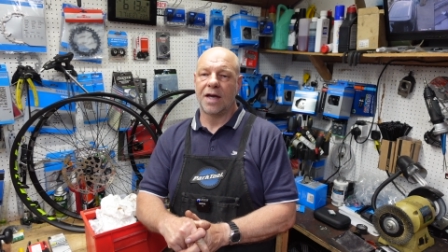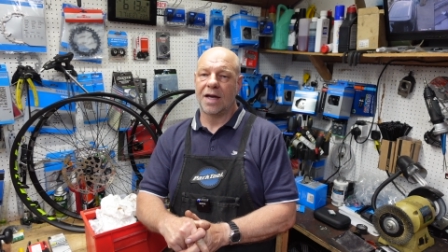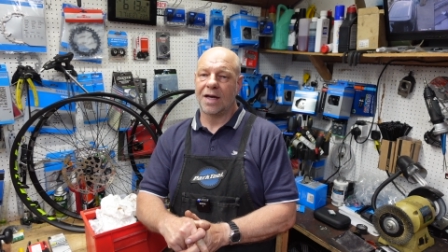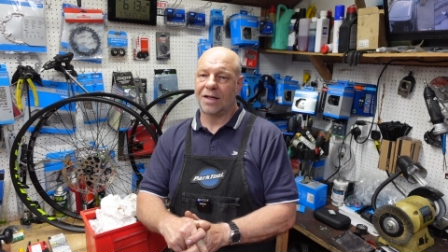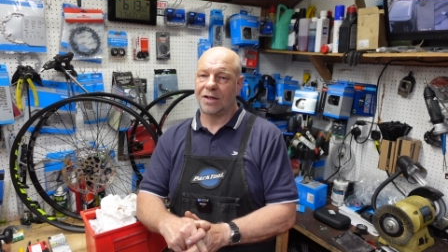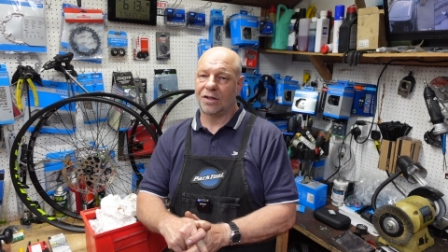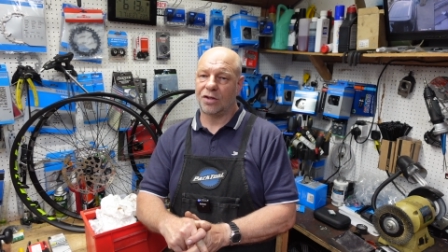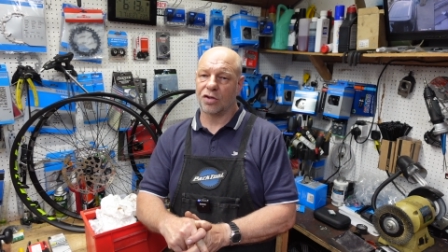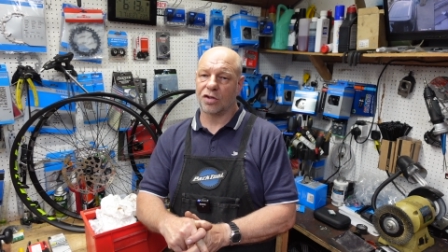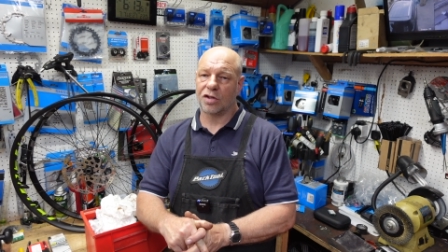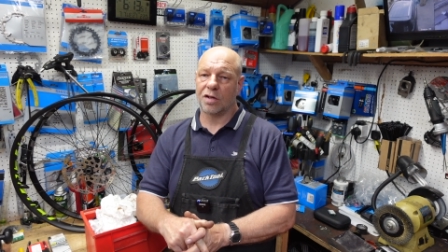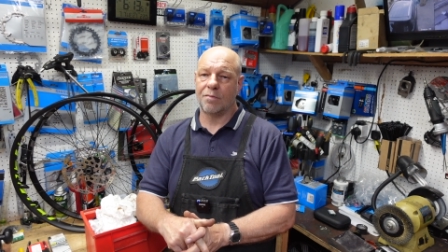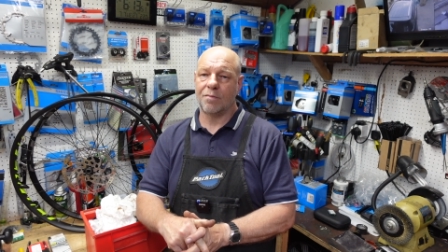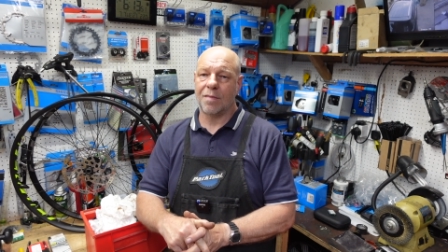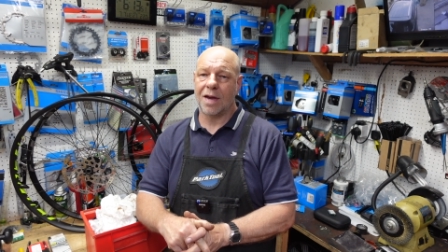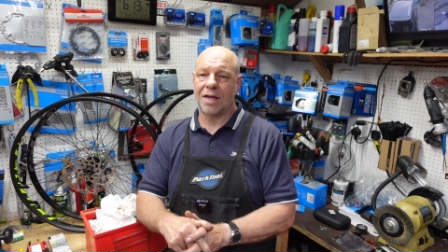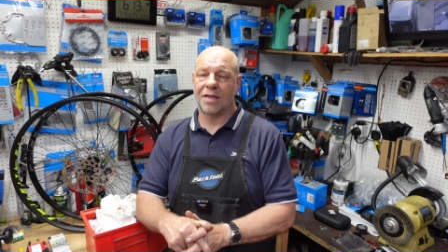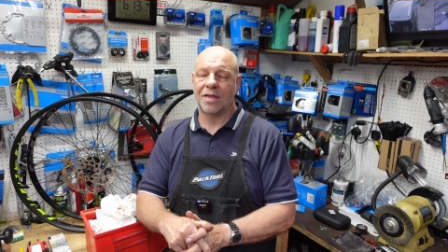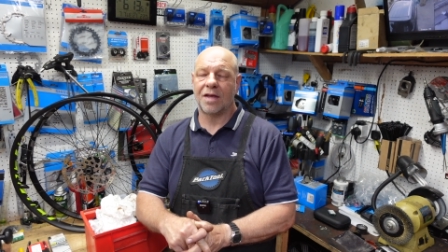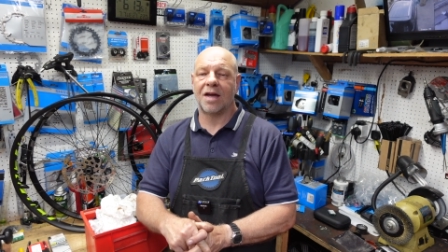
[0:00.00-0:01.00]
it doesn't
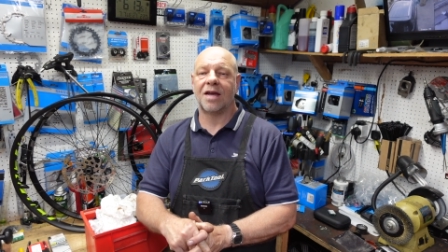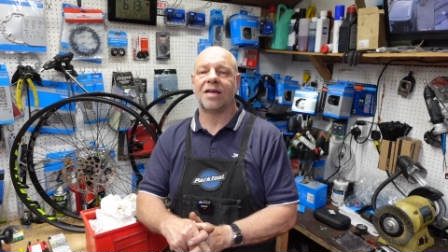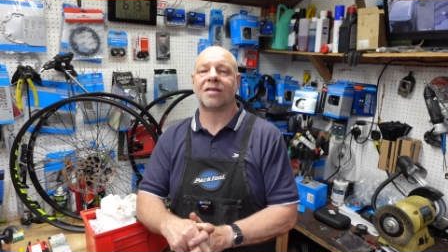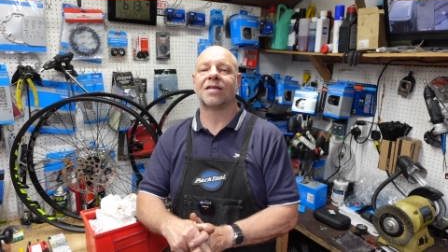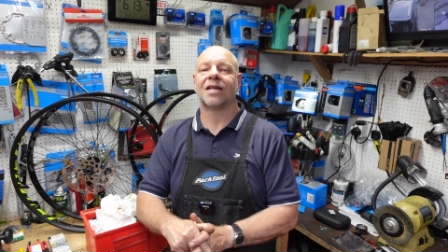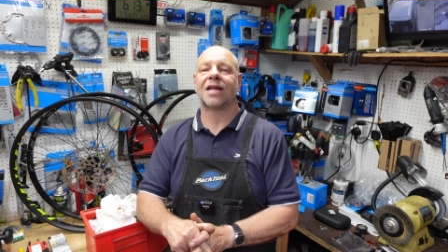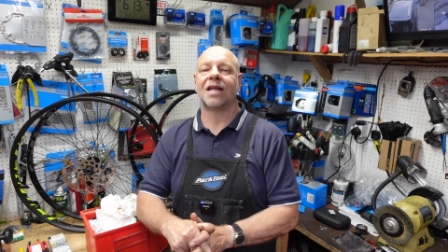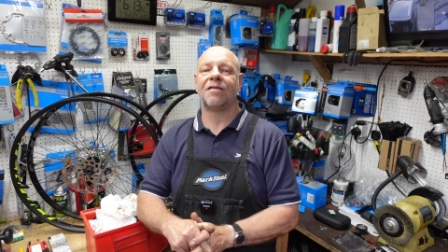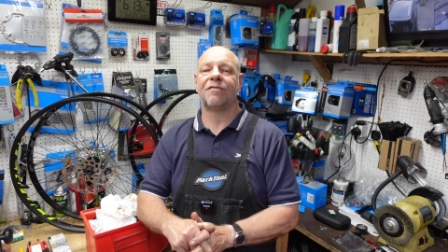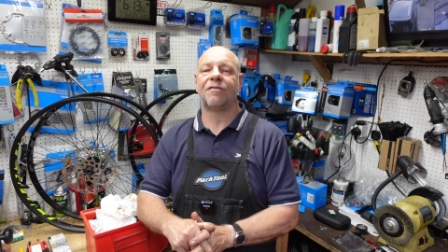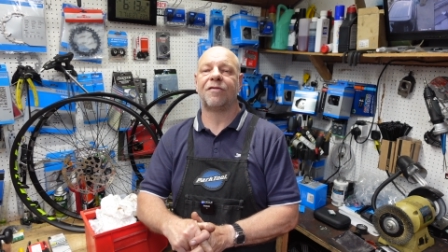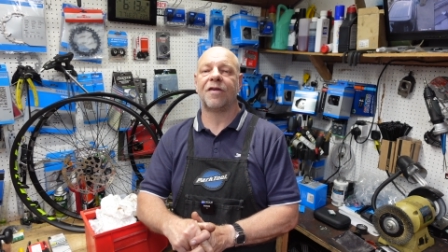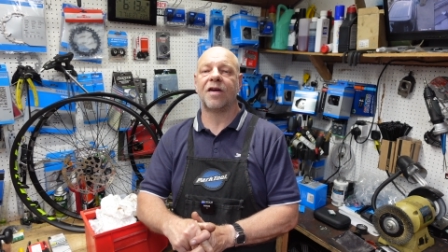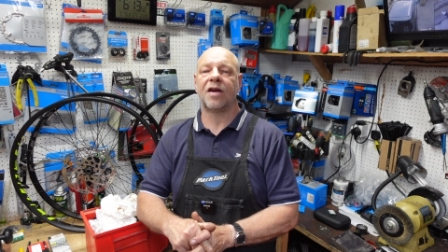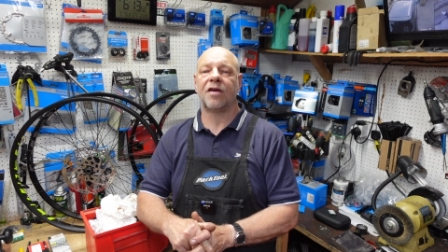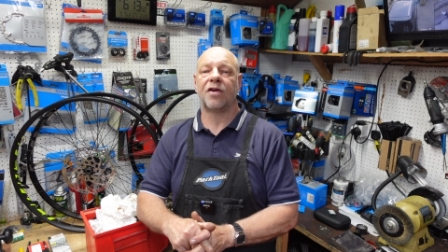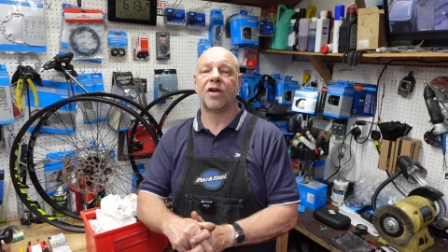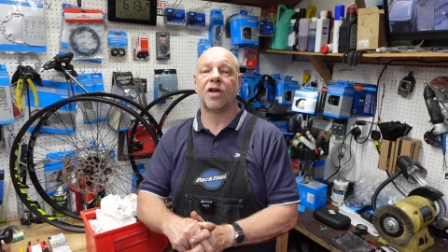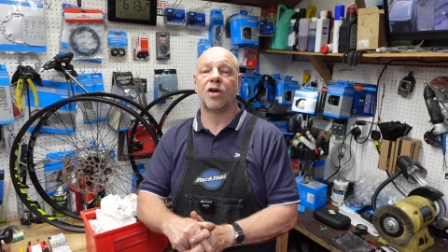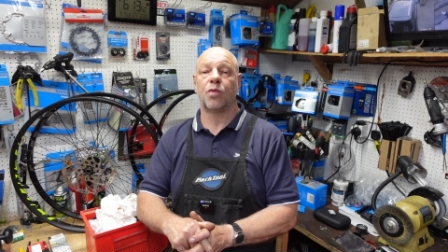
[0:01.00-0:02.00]
mean that it's an
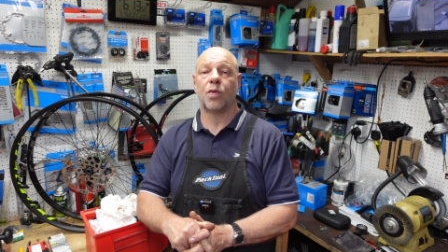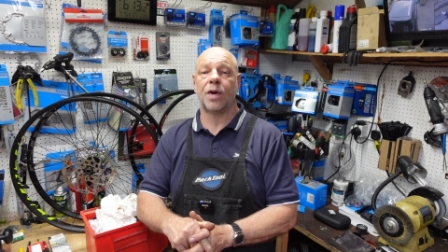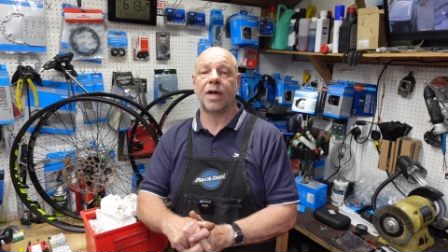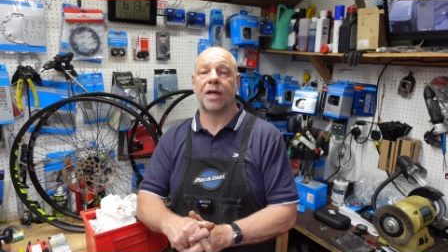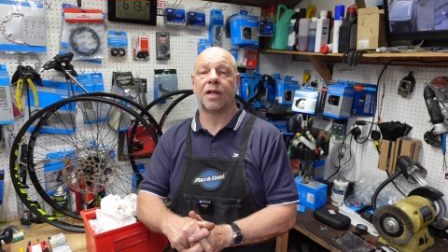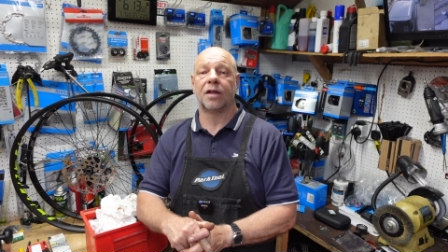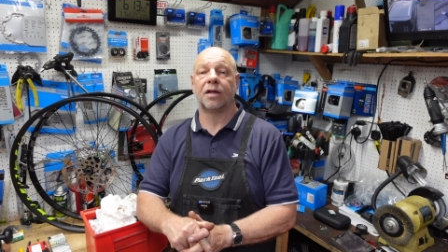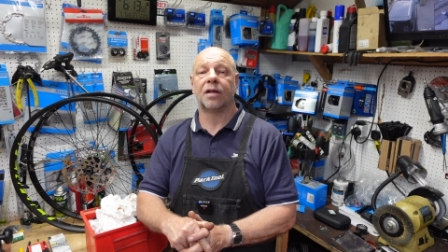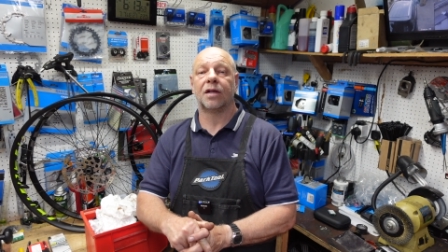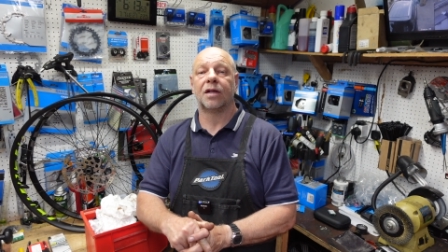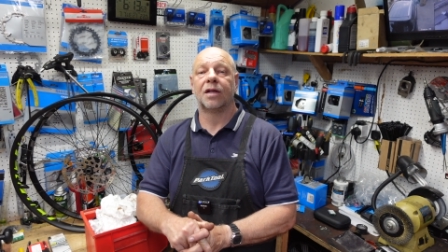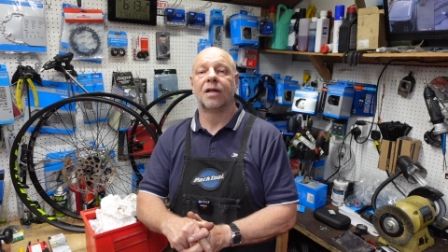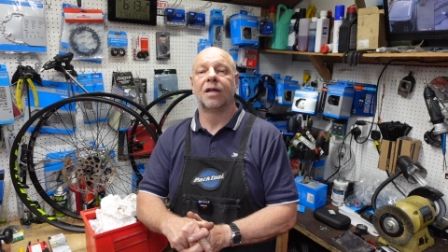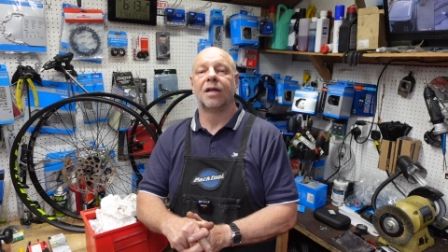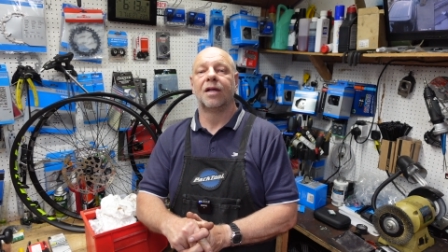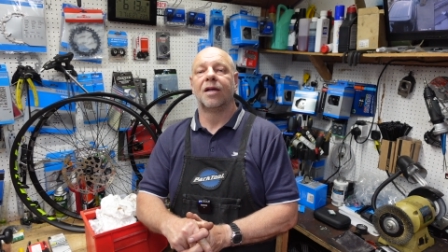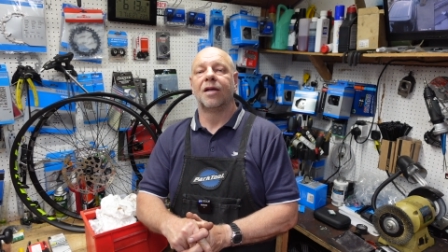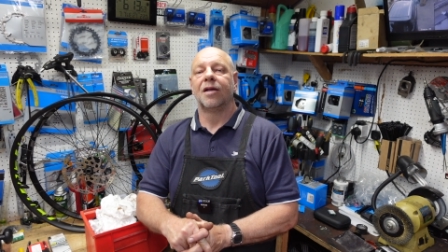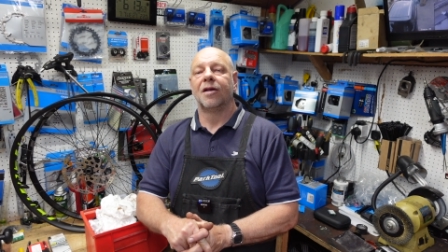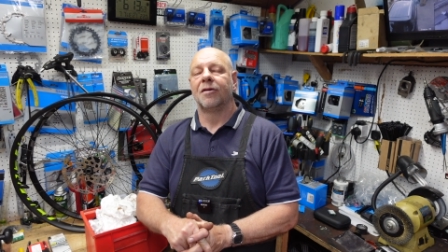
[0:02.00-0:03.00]
inferior wheel
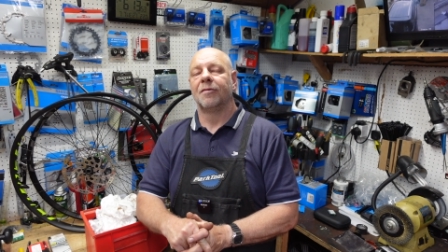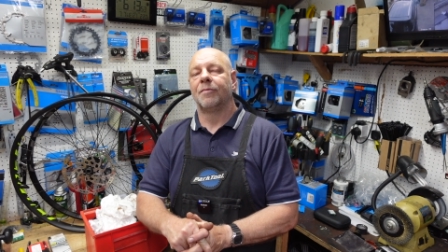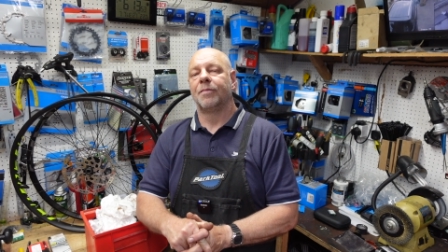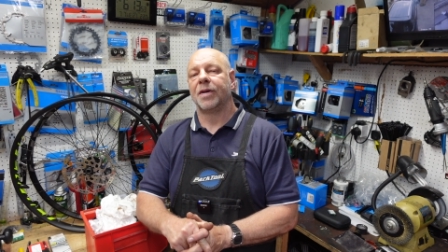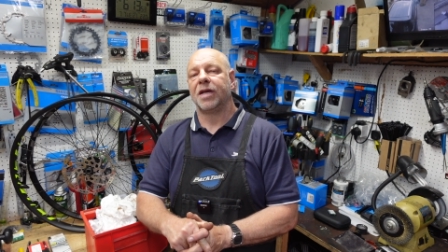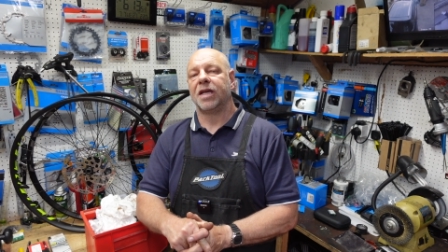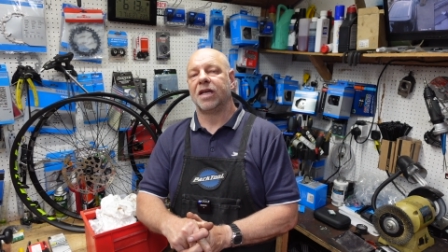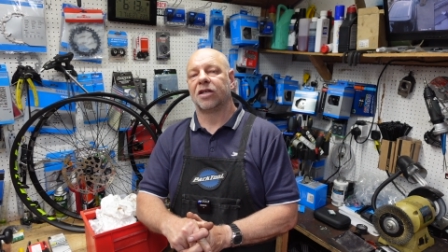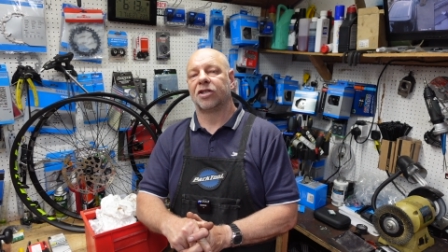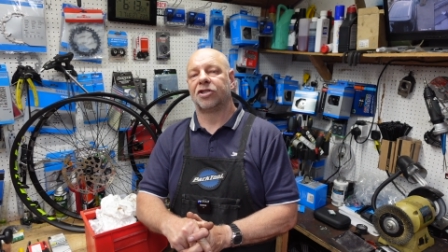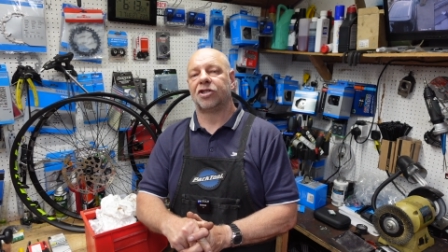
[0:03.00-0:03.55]
but you'll